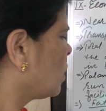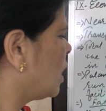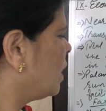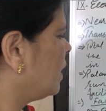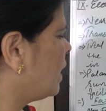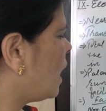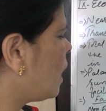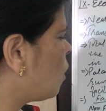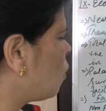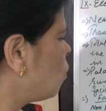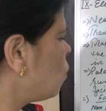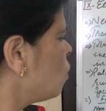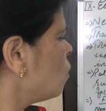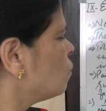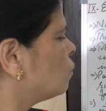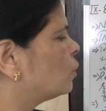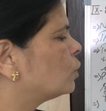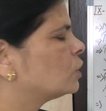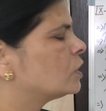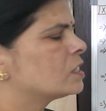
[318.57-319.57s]
Now
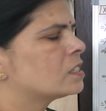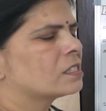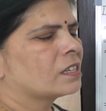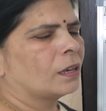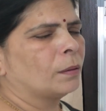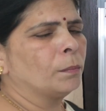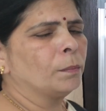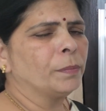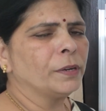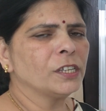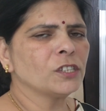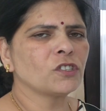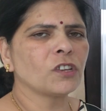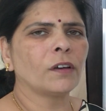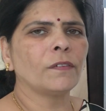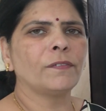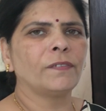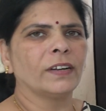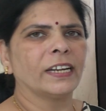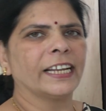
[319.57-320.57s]
for the same piece
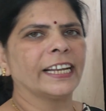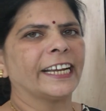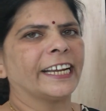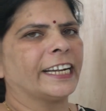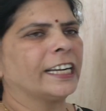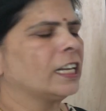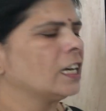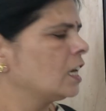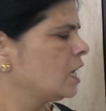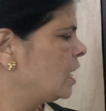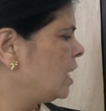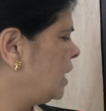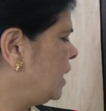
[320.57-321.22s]
of land